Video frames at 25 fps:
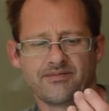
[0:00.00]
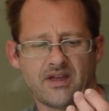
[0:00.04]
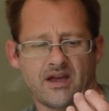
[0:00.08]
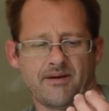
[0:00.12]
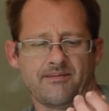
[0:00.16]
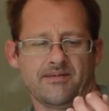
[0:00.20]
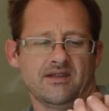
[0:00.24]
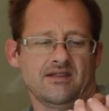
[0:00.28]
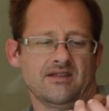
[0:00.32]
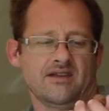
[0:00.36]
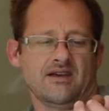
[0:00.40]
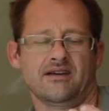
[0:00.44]

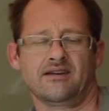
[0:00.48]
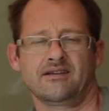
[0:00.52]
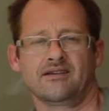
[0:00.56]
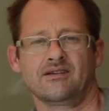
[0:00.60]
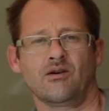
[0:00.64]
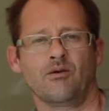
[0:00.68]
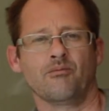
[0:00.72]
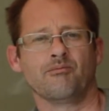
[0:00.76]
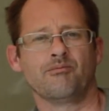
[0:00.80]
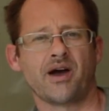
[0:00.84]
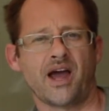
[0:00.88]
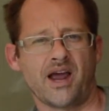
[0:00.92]
I mean,
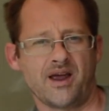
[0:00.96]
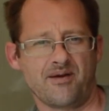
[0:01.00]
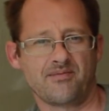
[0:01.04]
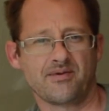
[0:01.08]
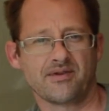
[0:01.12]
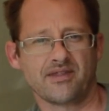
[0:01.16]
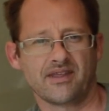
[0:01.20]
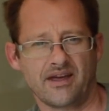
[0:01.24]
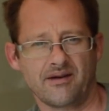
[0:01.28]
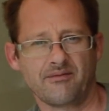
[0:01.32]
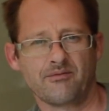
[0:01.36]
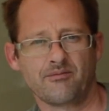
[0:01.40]
on
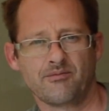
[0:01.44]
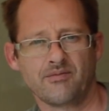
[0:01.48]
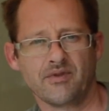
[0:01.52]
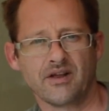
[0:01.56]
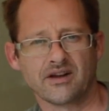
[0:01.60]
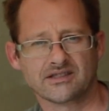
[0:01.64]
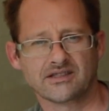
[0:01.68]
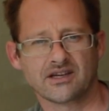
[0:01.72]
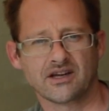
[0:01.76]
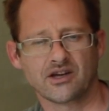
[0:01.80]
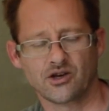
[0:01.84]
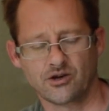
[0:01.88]
paper
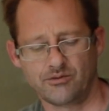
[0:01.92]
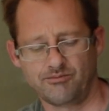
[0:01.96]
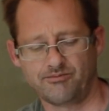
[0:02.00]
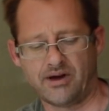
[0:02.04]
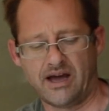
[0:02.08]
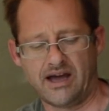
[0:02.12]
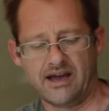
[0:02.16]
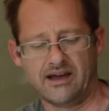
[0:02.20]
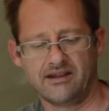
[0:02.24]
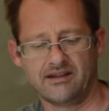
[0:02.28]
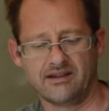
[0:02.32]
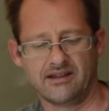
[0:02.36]
that's a good
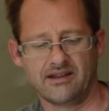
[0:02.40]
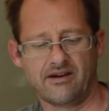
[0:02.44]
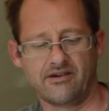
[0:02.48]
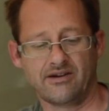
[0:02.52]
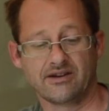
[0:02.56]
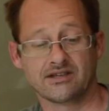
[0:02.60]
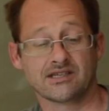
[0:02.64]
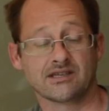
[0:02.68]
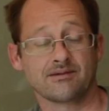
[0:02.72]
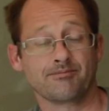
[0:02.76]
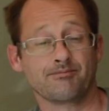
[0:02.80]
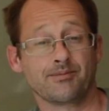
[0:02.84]
bait. There
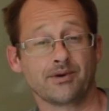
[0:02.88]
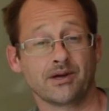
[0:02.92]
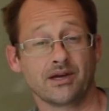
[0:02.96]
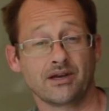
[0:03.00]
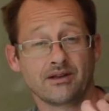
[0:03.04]
is some